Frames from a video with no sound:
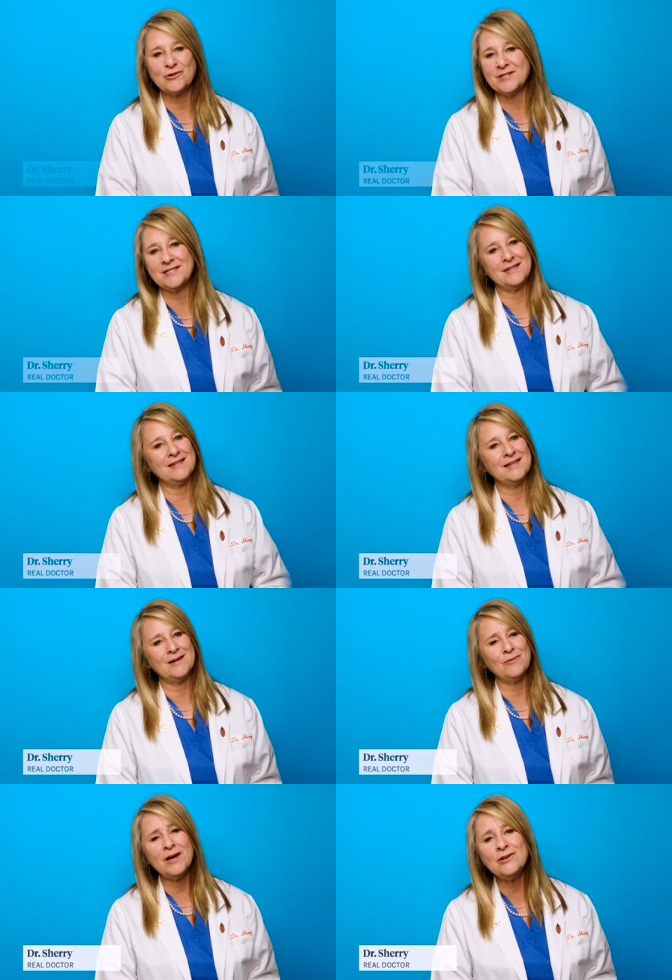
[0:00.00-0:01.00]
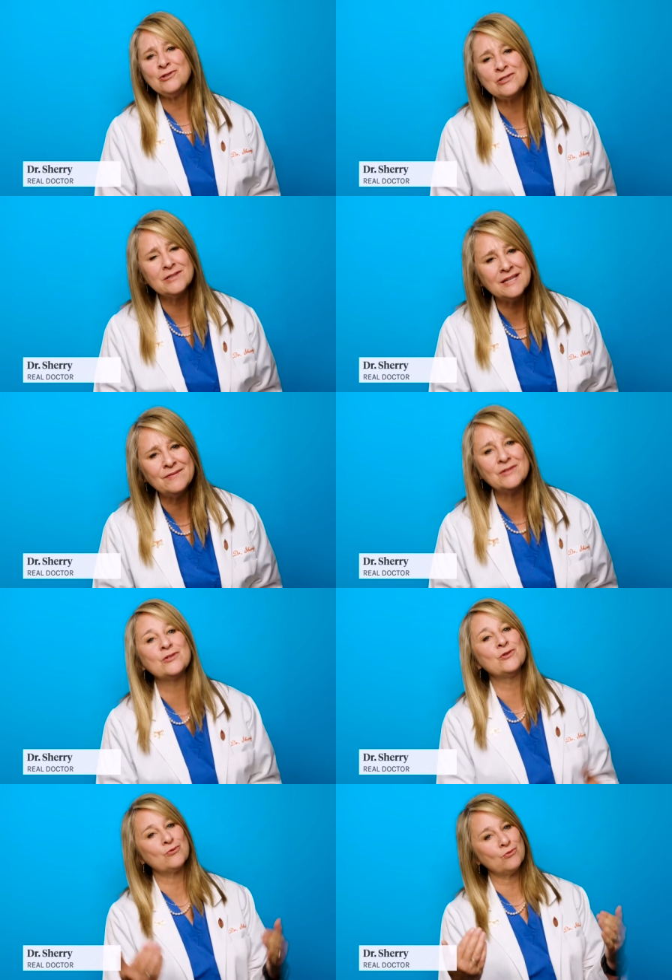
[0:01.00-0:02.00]
Christina, why don't you leave it
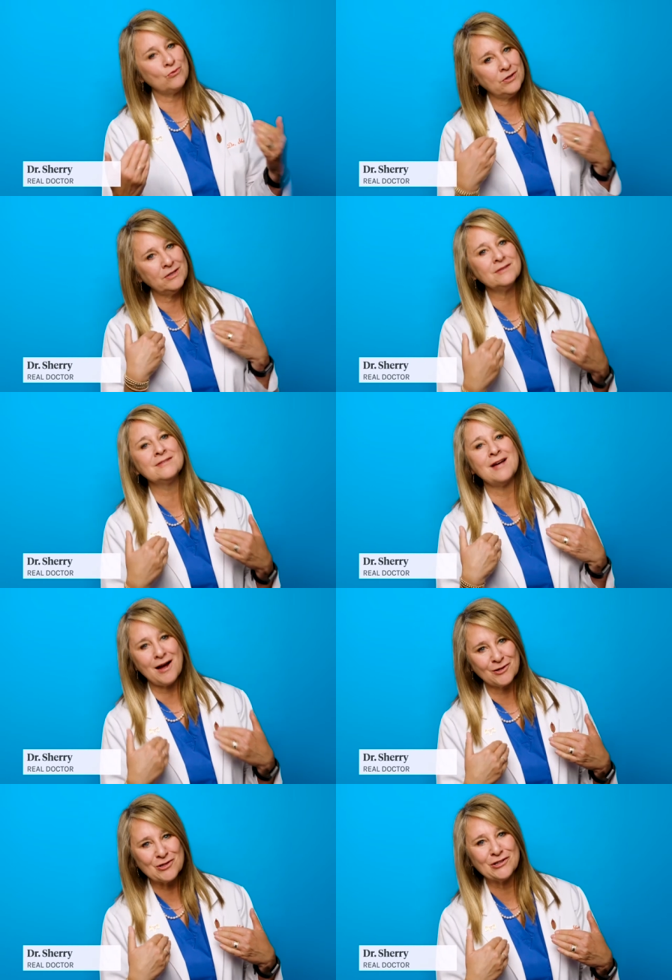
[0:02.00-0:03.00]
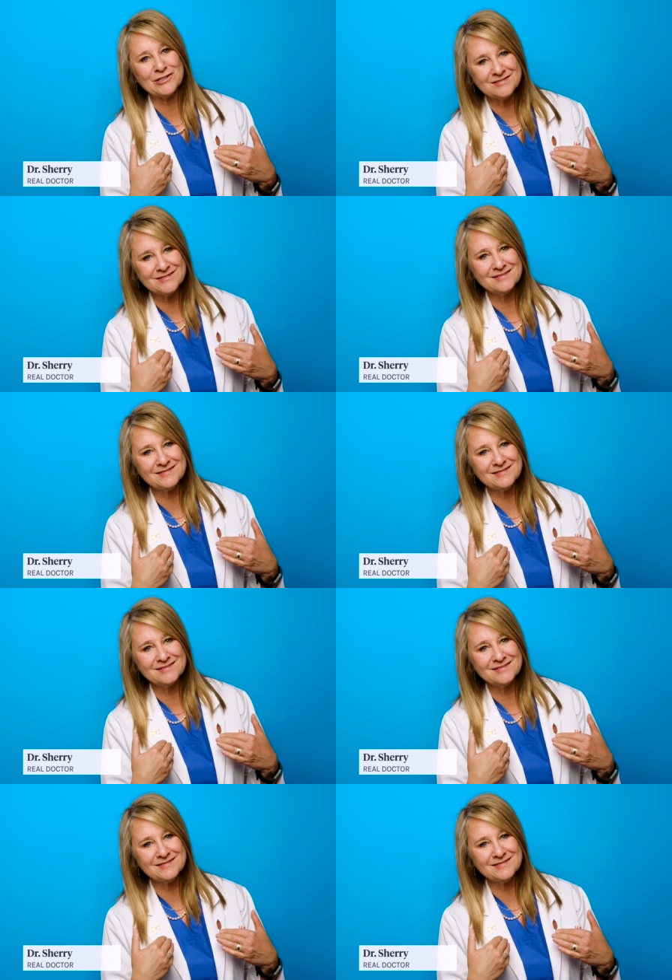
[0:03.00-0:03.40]
to the real doctor?